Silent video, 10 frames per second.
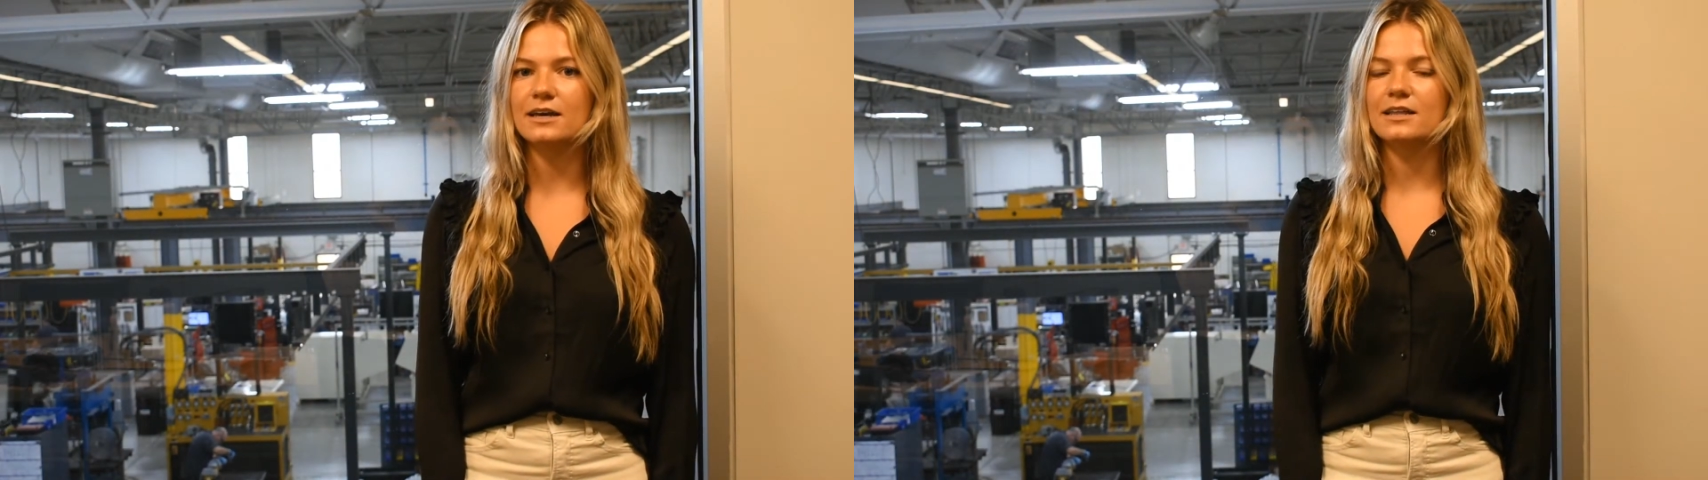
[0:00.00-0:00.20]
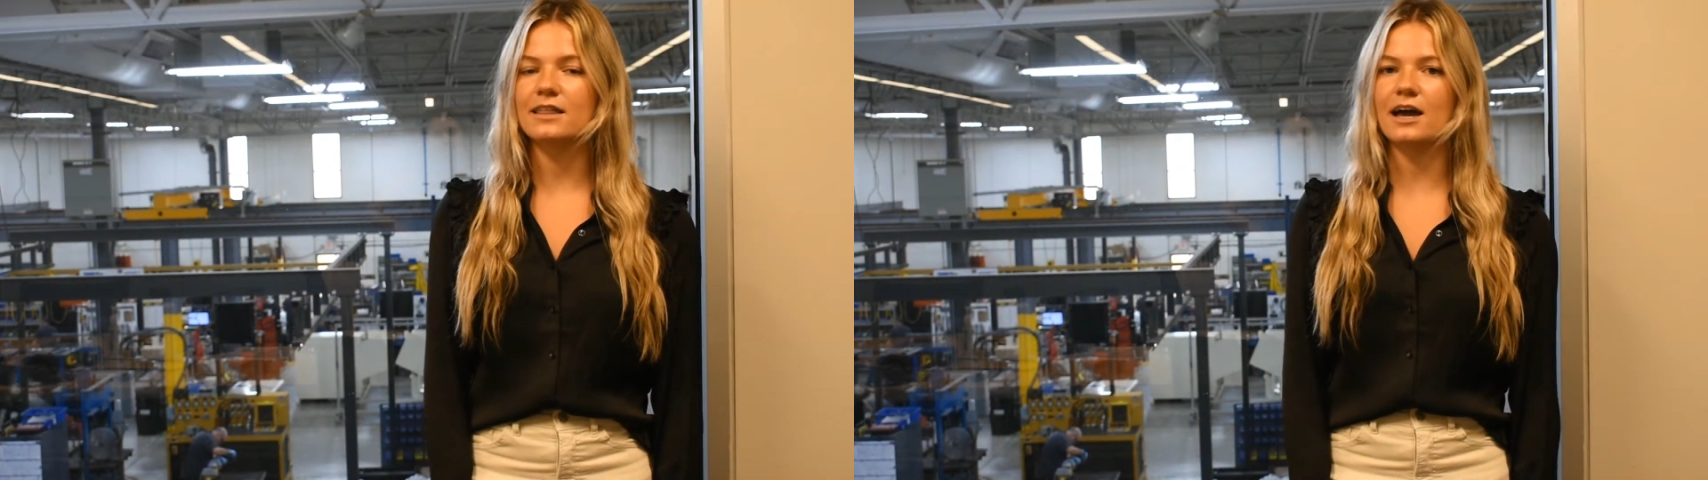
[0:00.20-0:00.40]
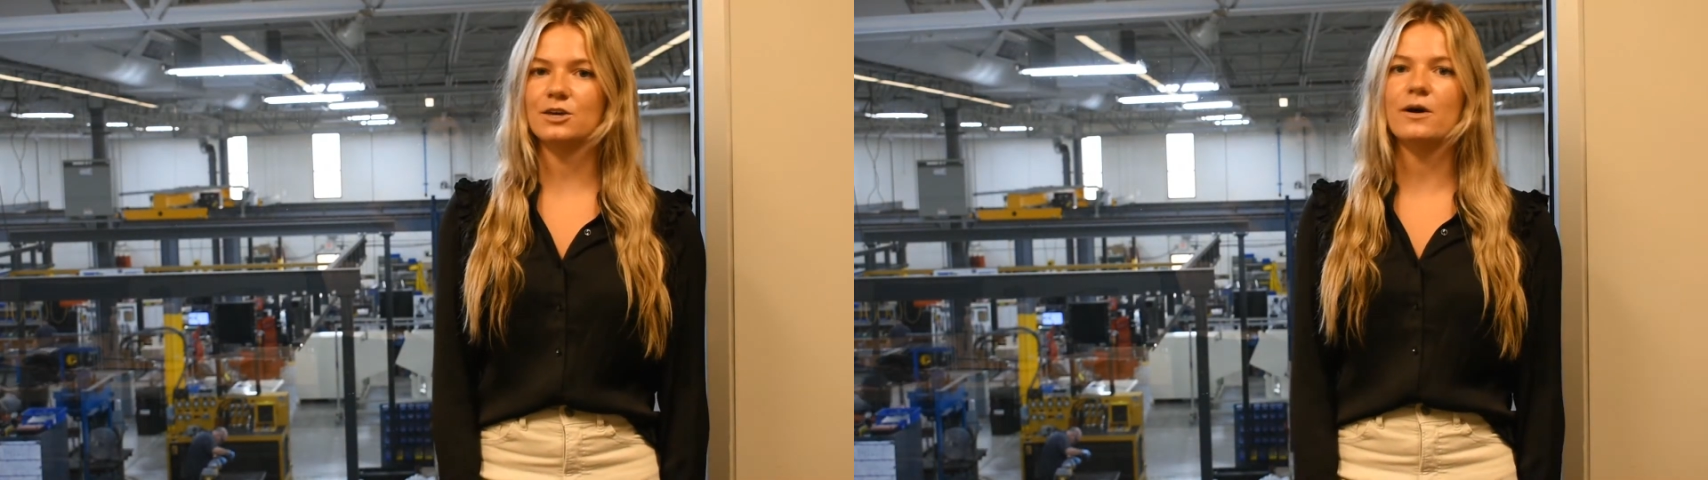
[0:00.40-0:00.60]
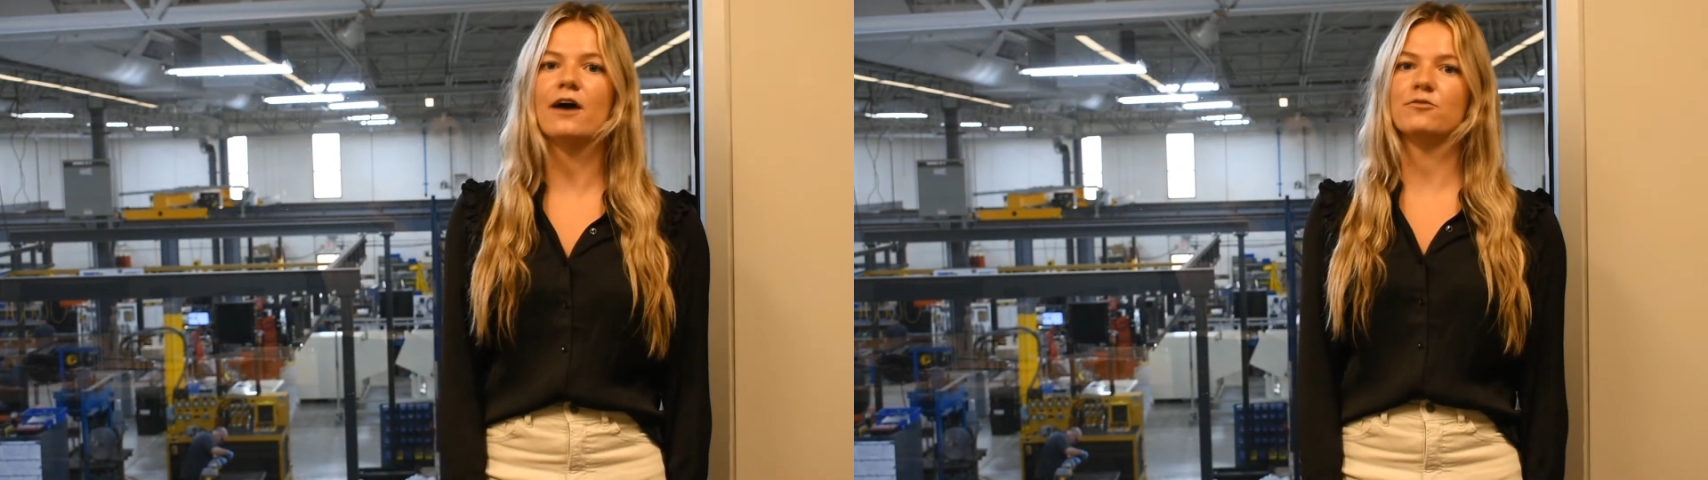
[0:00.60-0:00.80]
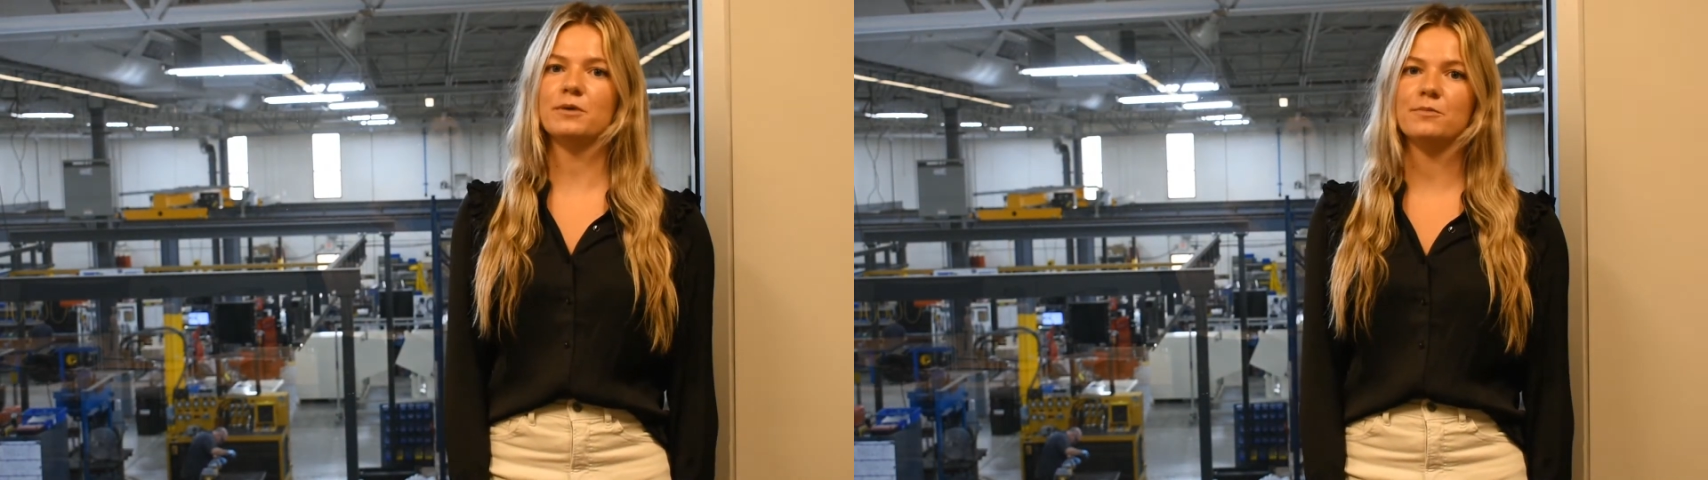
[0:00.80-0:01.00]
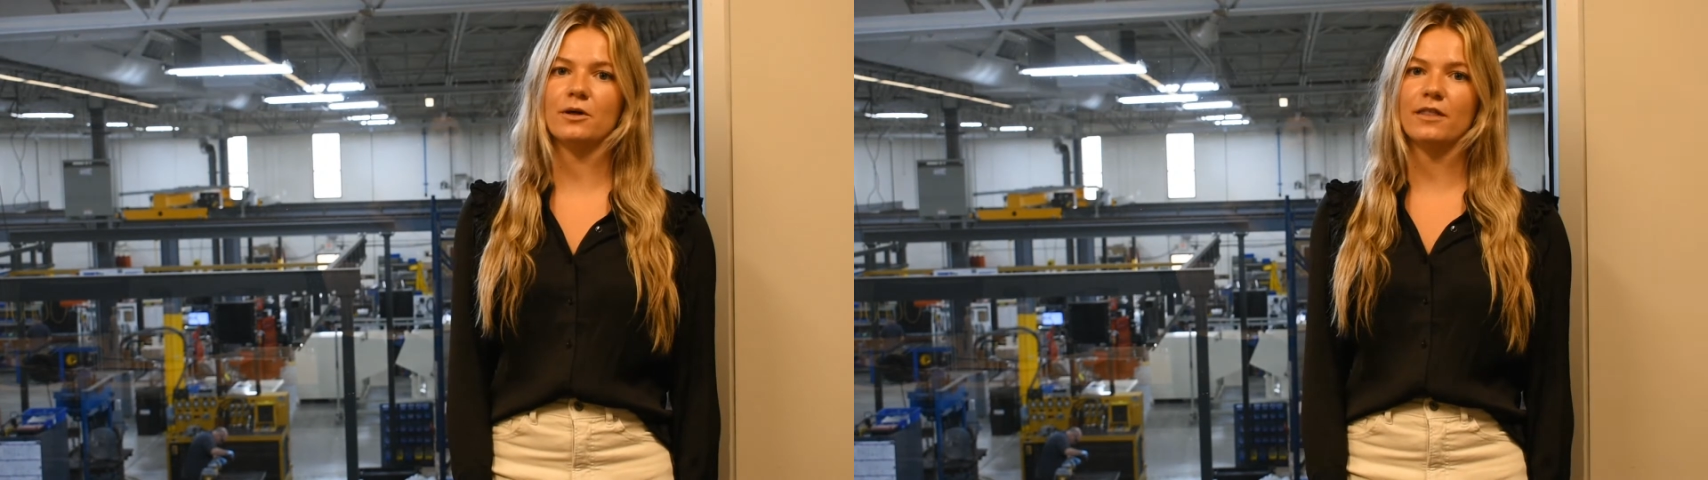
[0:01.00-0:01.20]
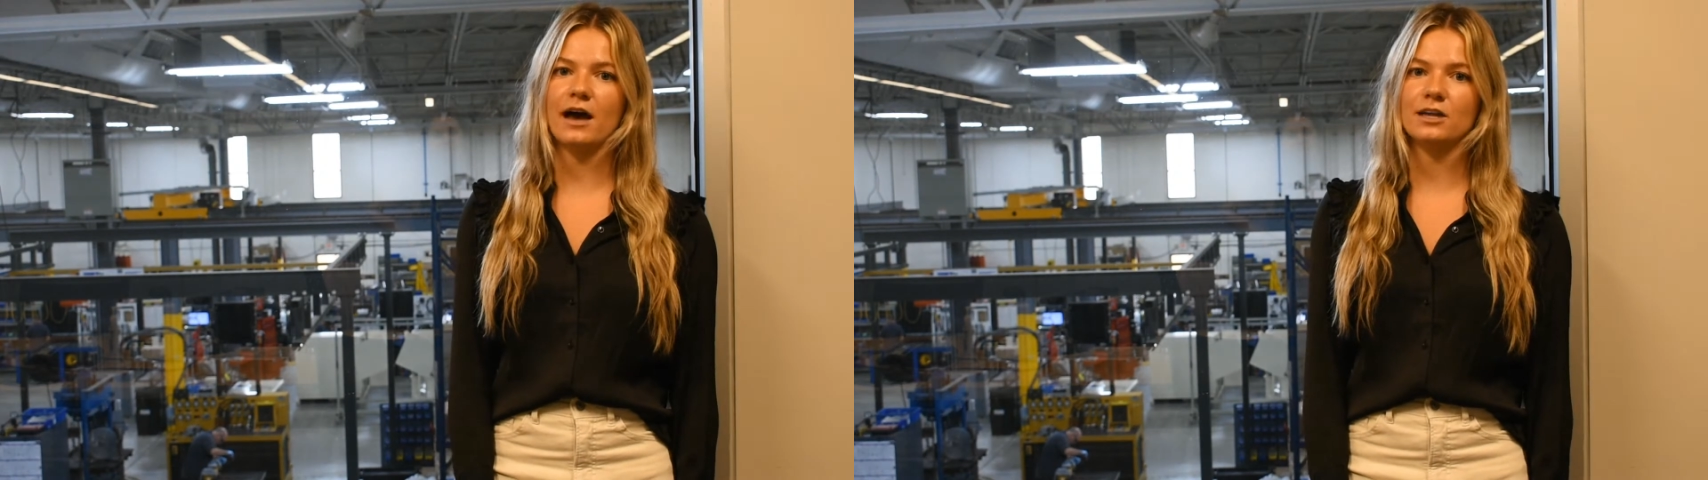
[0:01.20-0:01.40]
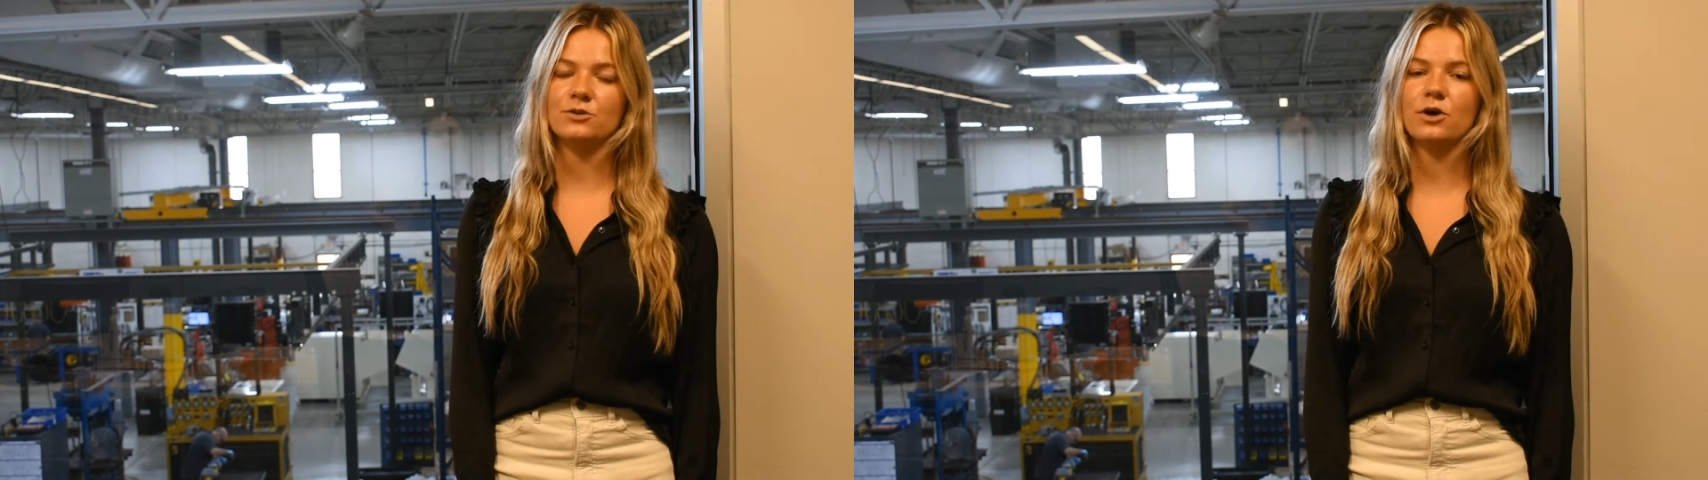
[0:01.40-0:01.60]
that you have people
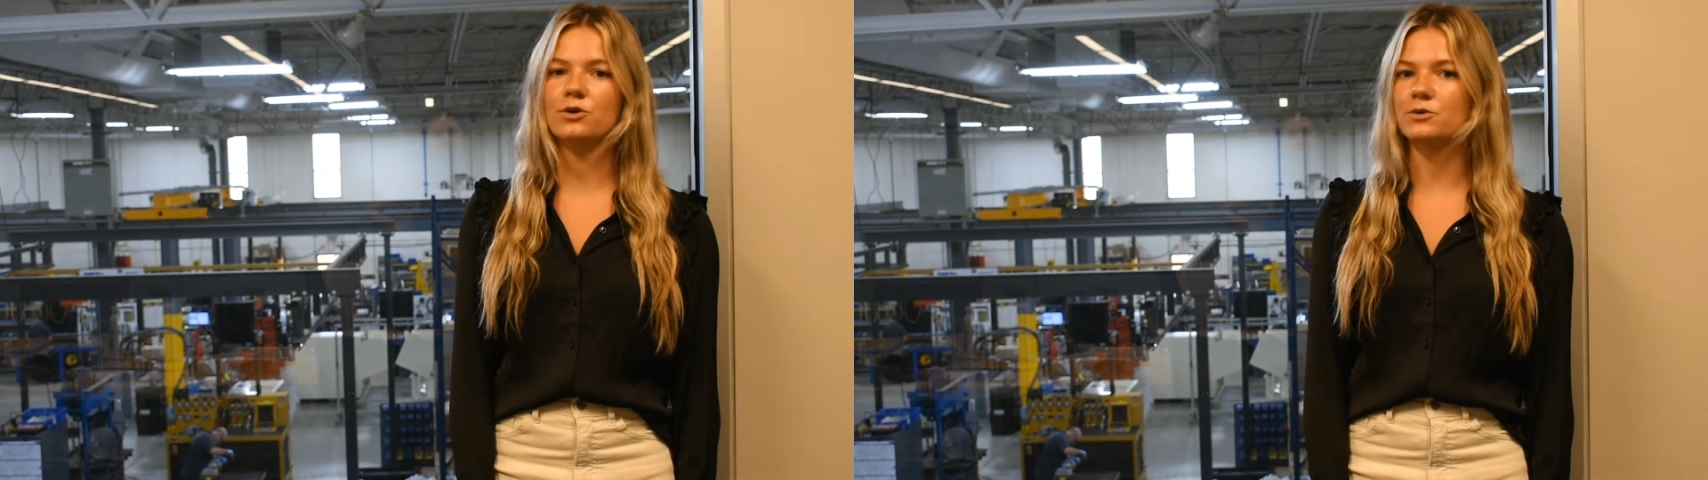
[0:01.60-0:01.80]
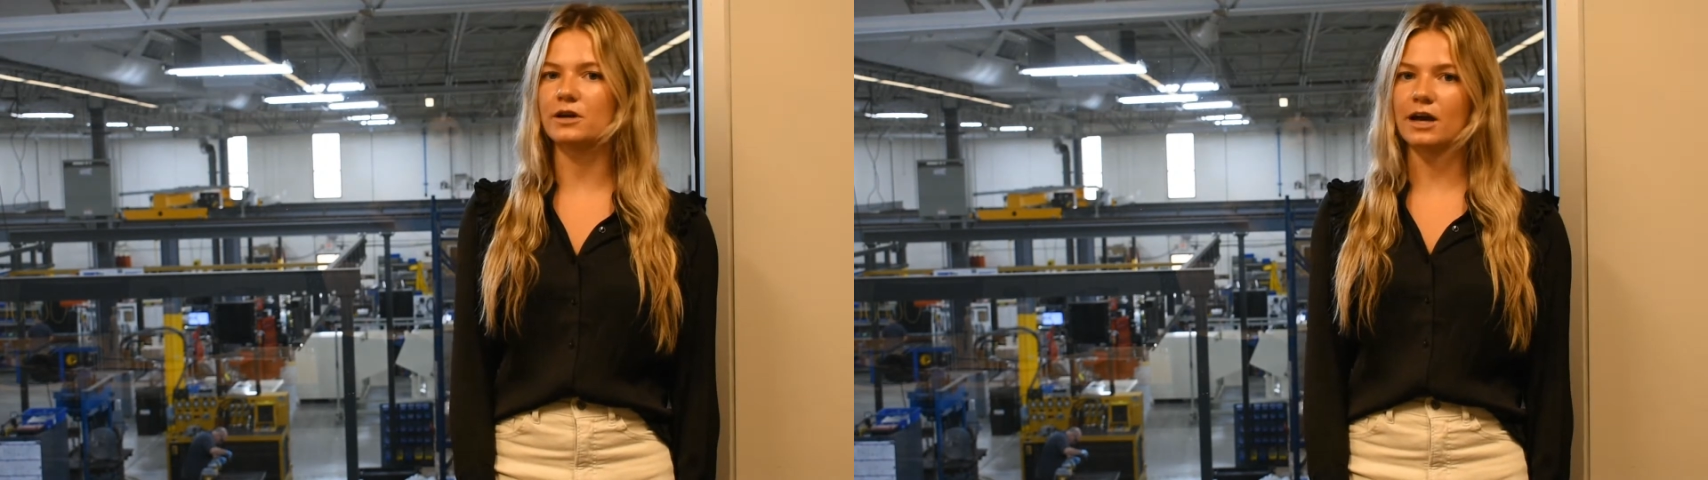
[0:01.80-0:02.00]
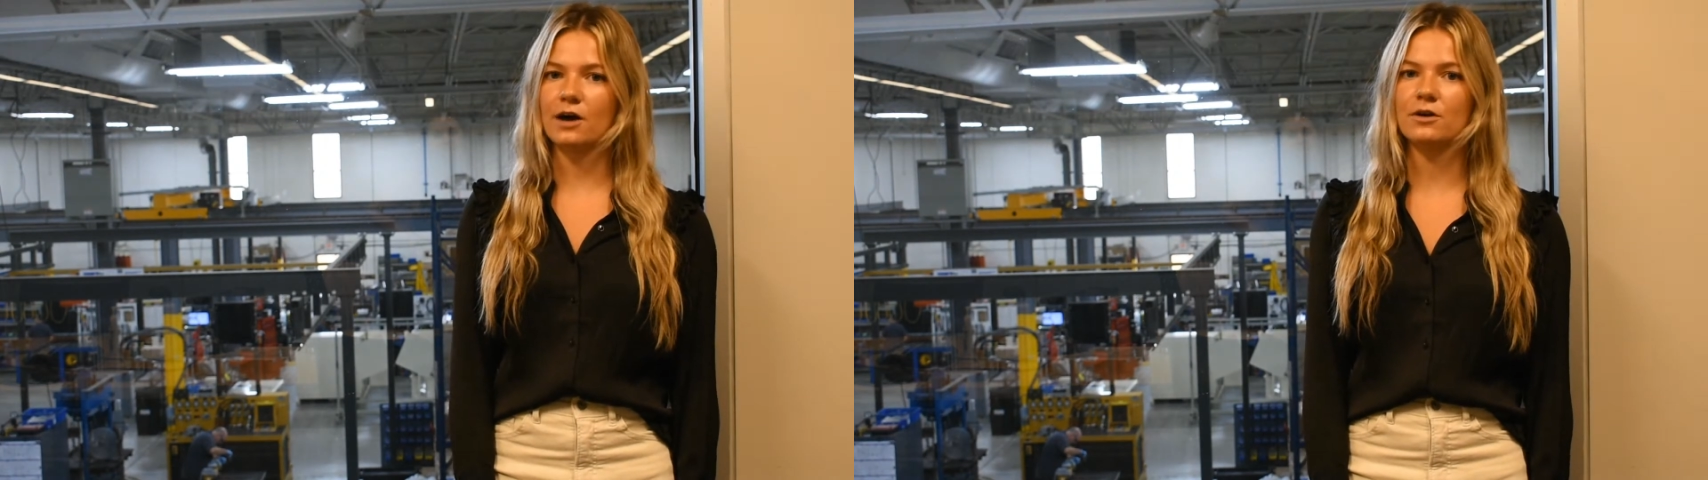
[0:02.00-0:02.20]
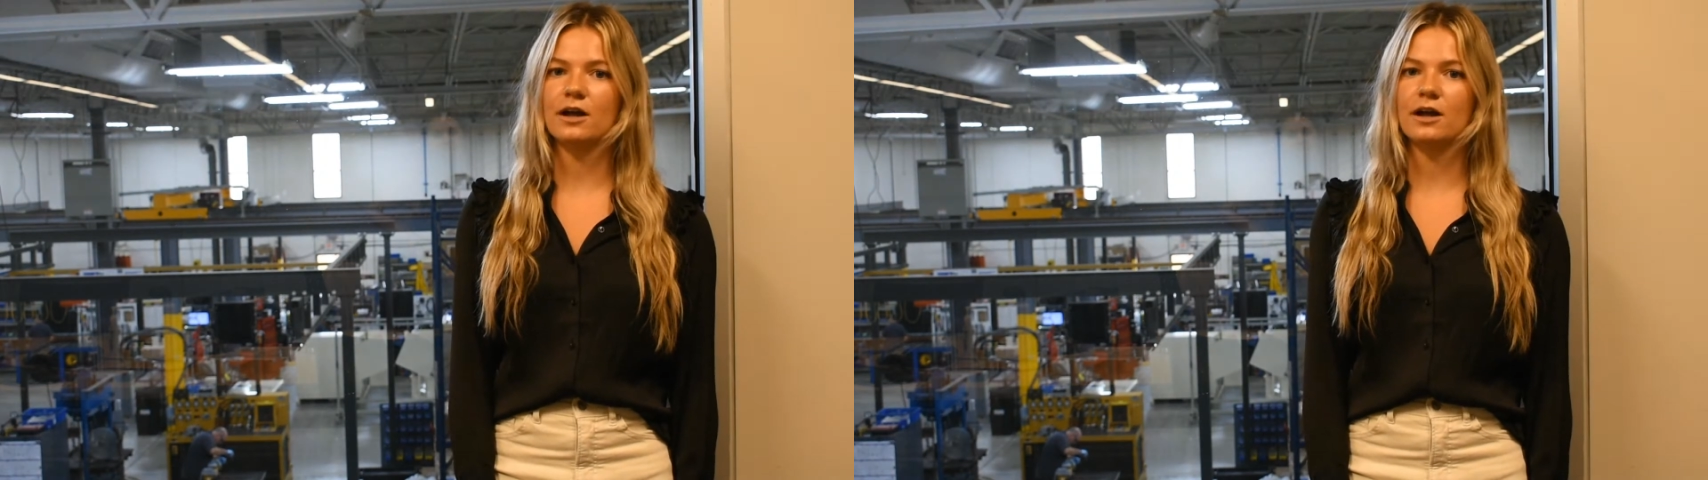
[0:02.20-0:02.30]
that you know you can count